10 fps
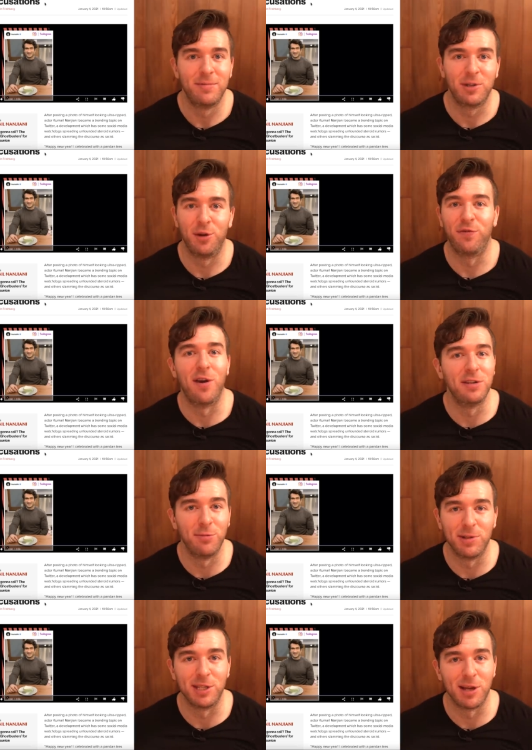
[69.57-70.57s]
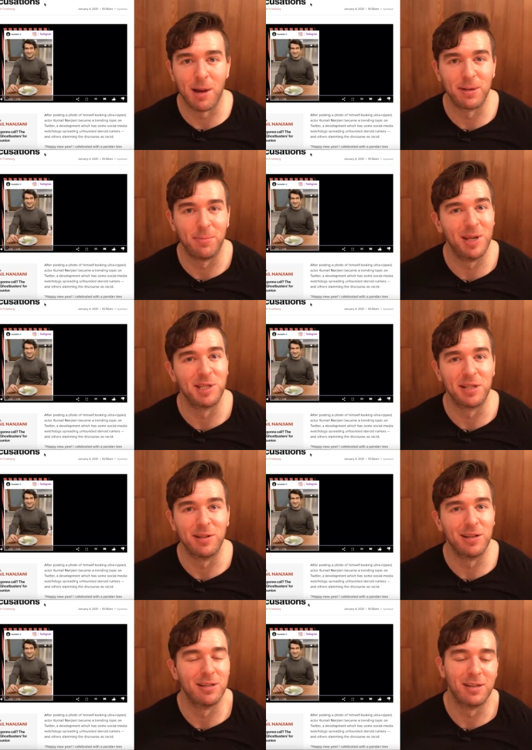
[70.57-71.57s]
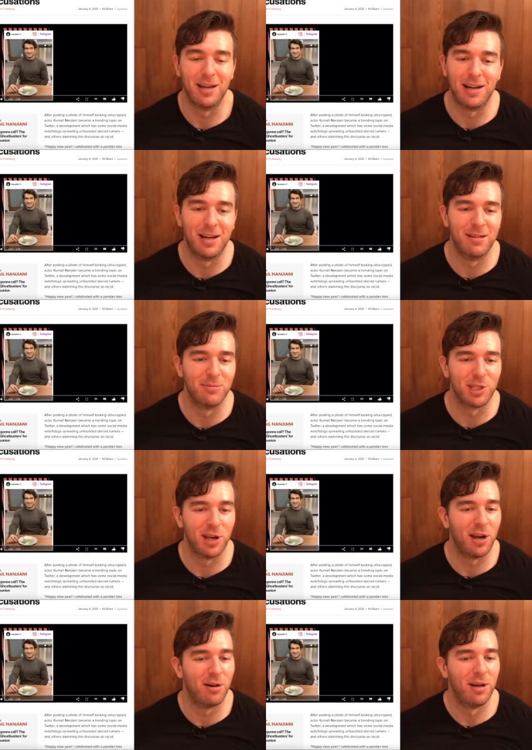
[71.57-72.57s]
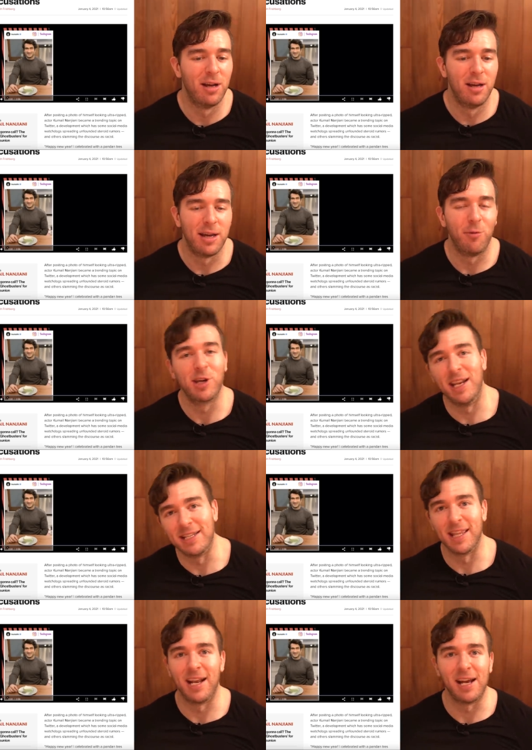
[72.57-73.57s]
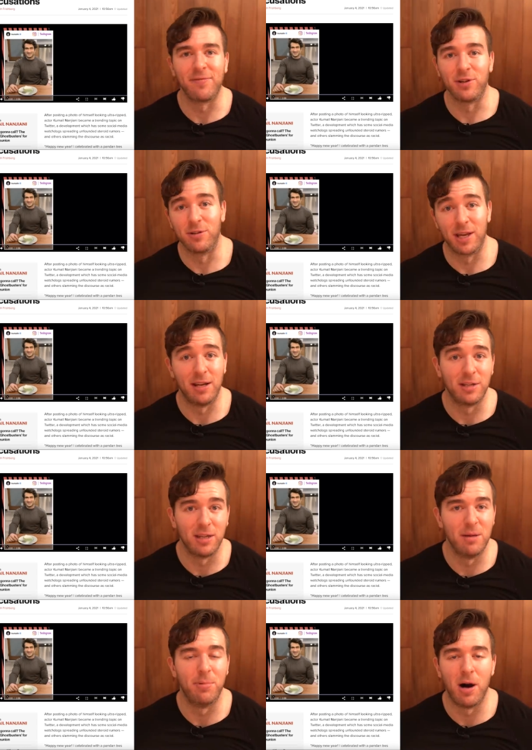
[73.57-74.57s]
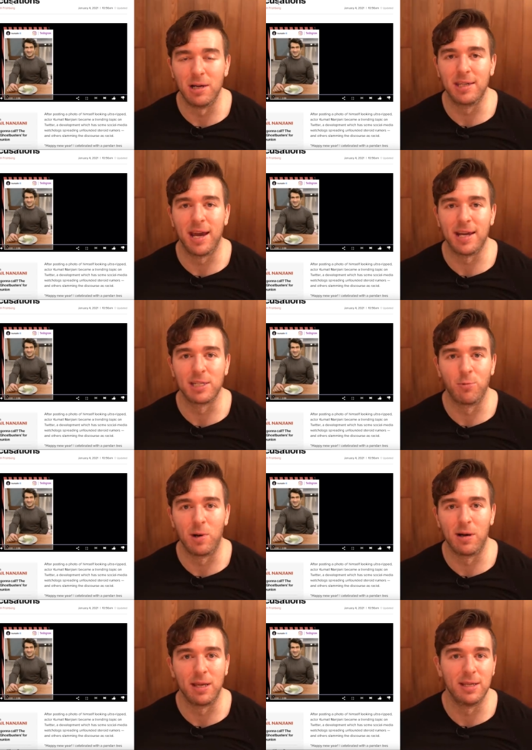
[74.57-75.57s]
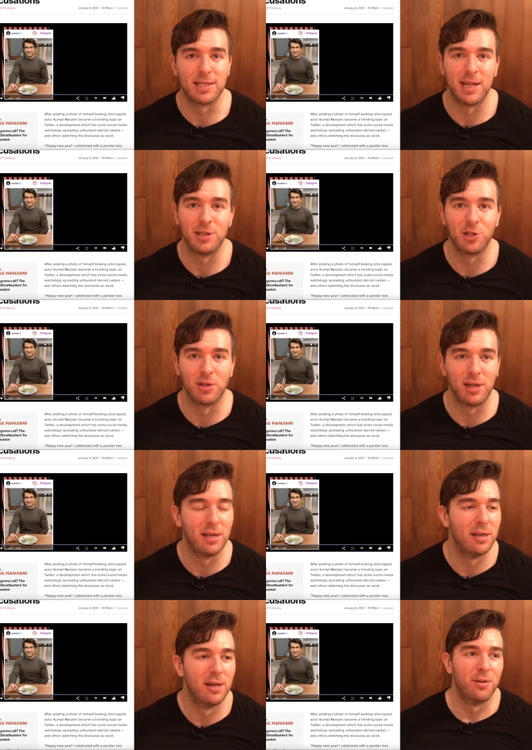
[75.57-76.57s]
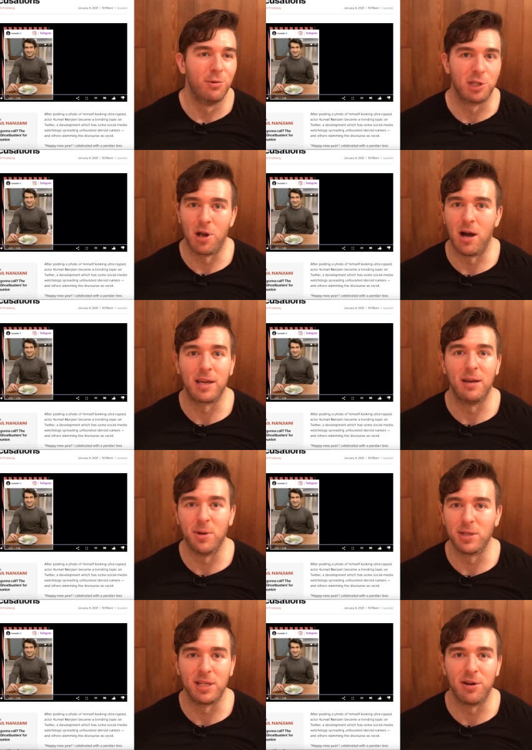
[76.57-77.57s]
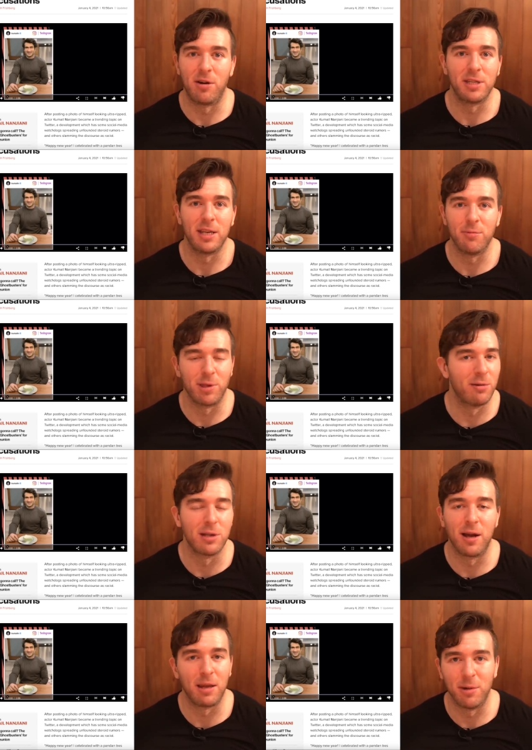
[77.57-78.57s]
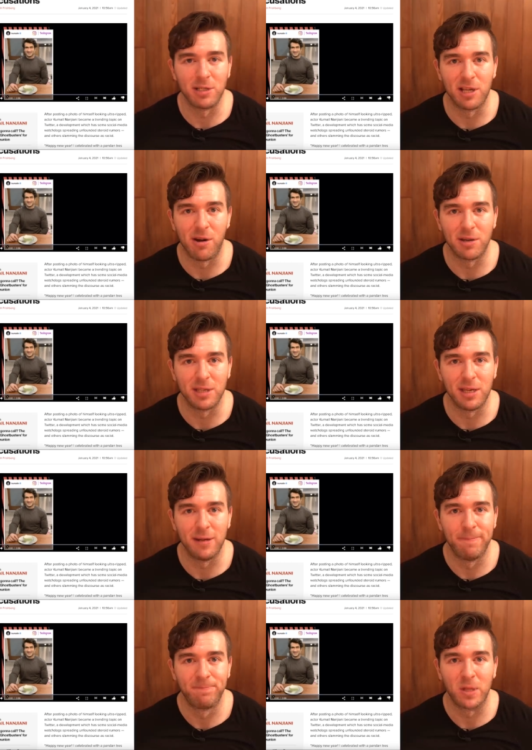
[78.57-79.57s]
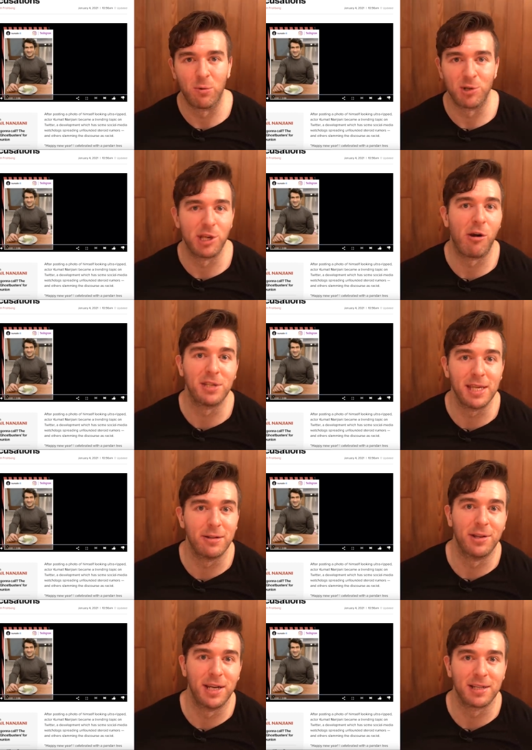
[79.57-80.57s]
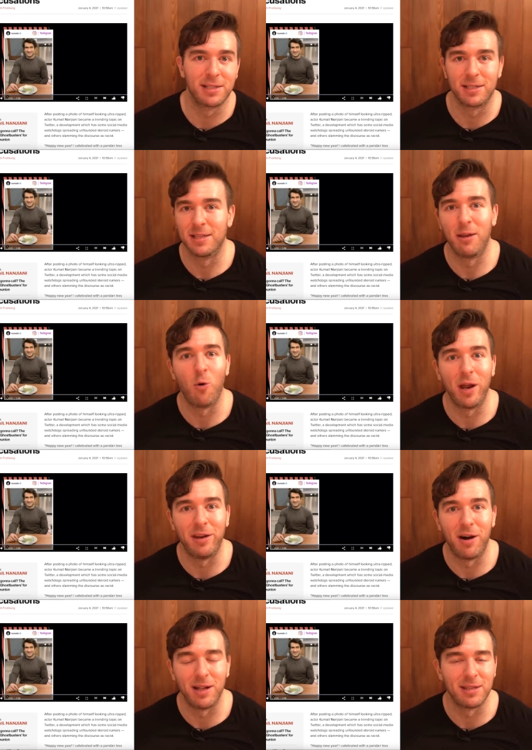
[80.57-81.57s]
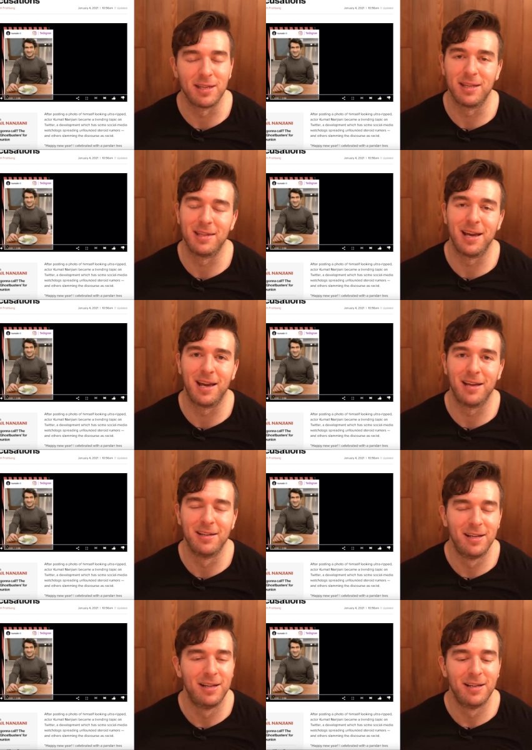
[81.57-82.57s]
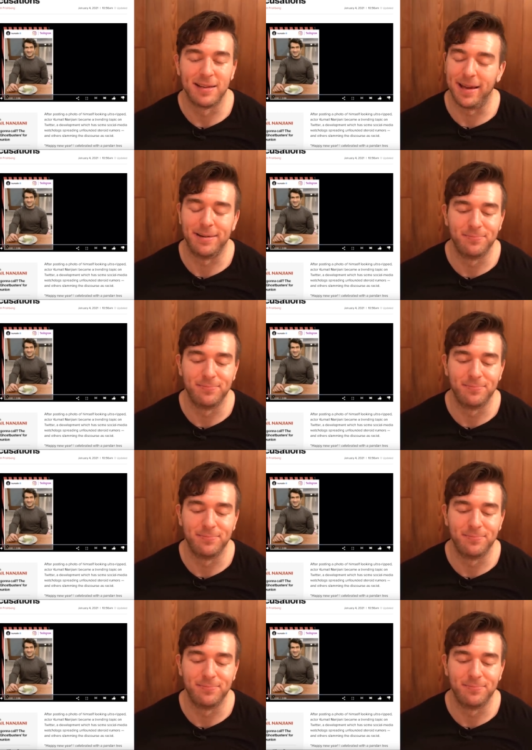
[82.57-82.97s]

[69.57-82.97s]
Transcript: confronted with the topic, basically. Um, so, and we'll get into that after. I'll get into the podcast where he essentially was talking about T R T without talking about T R T or T R T clinics and whatnot. And uh, yeah,